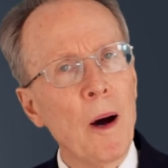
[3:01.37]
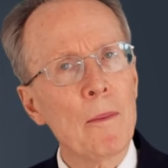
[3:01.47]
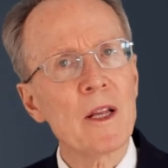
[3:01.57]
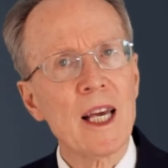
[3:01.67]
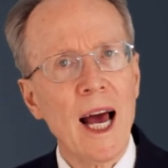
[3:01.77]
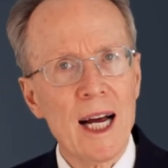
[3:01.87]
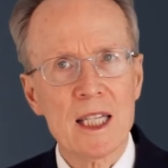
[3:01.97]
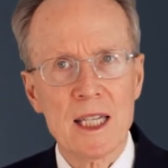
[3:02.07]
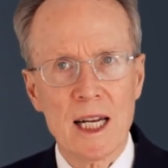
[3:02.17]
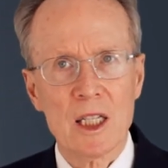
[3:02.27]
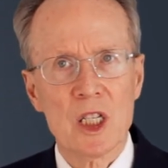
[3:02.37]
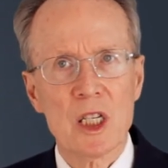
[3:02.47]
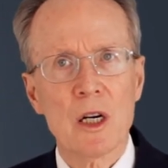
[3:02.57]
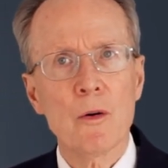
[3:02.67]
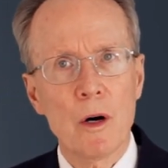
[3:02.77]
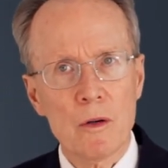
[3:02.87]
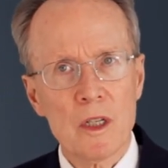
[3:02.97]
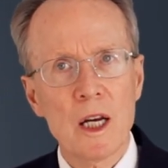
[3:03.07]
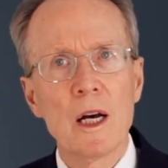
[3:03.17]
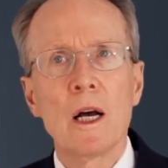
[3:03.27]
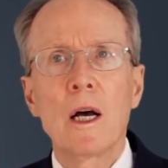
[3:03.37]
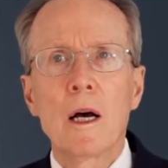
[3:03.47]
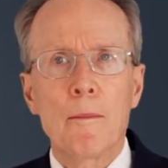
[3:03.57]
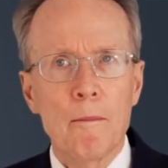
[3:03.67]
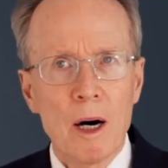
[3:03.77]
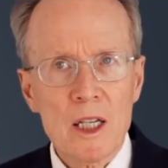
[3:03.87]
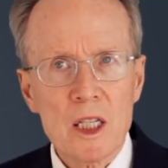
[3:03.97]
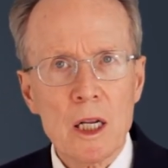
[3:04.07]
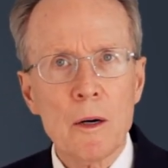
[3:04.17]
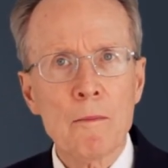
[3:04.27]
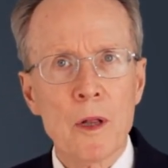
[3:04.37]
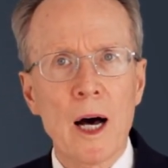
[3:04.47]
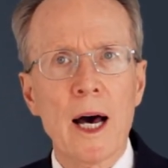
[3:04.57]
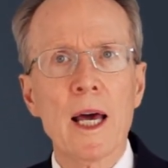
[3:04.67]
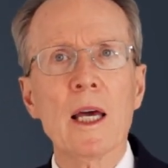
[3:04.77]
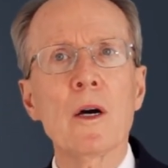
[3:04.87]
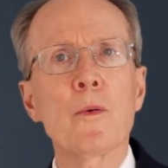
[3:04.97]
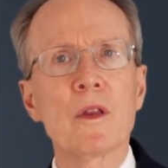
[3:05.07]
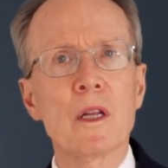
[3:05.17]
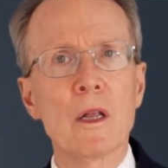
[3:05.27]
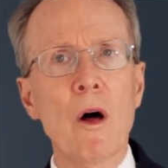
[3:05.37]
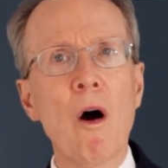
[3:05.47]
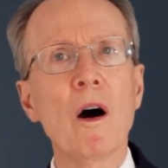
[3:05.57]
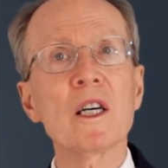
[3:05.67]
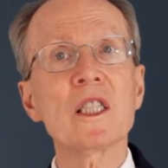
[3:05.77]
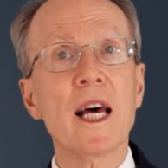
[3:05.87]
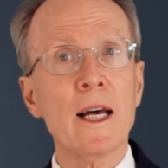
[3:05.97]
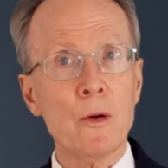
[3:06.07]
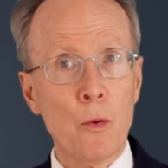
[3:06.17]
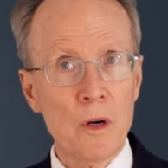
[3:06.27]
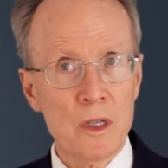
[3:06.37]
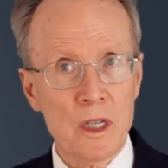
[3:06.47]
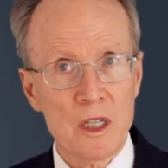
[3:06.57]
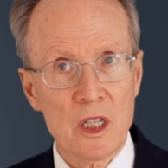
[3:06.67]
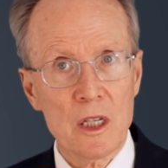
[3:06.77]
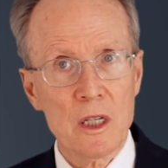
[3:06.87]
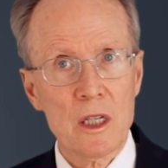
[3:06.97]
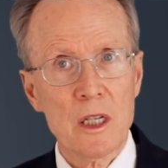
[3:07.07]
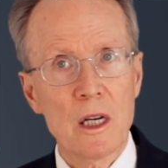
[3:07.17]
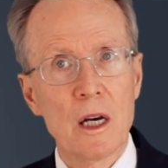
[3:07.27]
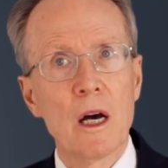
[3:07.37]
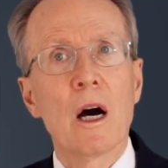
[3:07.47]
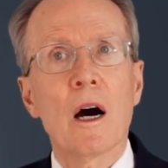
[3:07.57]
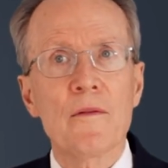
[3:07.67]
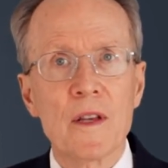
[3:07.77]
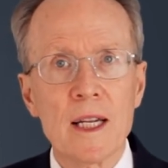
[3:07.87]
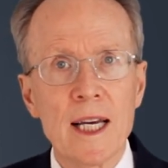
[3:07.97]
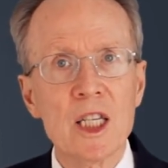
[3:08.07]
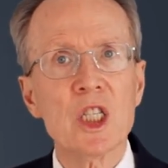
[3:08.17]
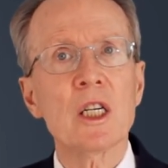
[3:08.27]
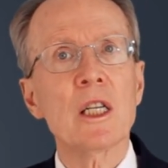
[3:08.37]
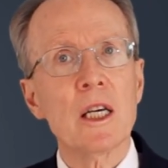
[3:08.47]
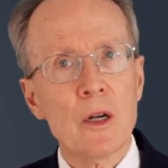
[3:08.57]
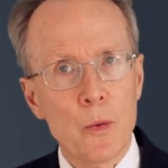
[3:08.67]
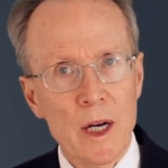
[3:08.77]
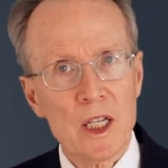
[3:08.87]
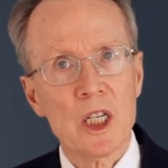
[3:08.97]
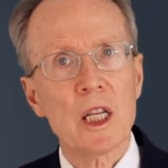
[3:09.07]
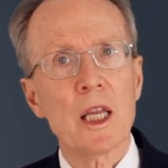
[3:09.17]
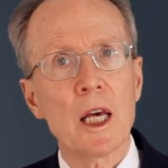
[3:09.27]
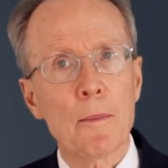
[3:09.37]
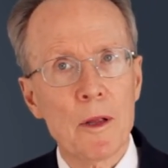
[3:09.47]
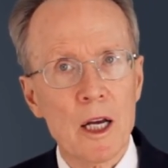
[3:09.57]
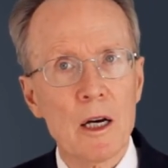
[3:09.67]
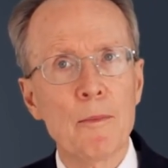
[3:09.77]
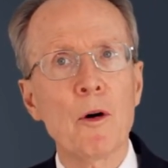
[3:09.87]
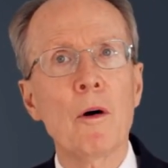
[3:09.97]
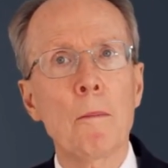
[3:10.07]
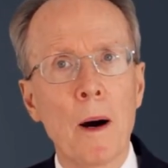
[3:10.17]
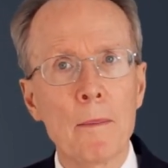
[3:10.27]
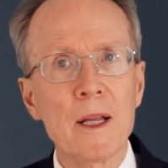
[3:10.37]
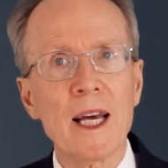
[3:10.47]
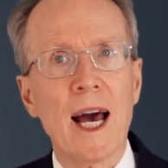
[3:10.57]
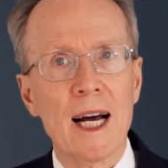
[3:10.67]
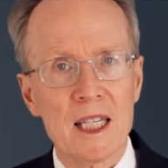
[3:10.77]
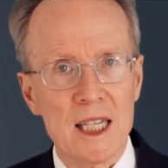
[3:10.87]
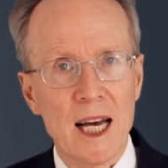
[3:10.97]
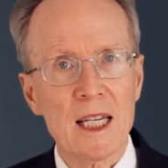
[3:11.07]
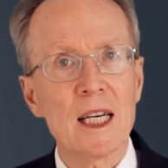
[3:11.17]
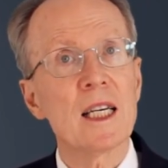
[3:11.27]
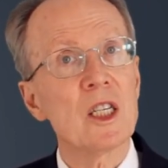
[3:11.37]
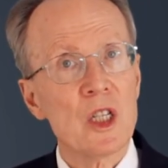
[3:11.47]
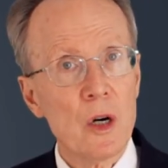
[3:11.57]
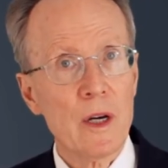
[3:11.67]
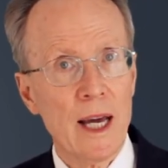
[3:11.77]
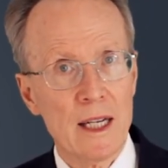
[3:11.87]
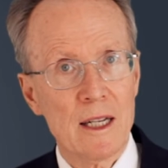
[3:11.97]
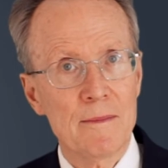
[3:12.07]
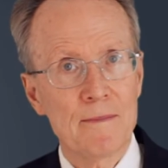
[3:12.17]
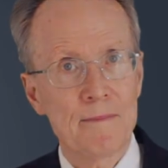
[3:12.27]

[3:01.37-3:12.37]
public assets, quote, must comply with the laws and ordinances of the nation in which the applicable public asset is located.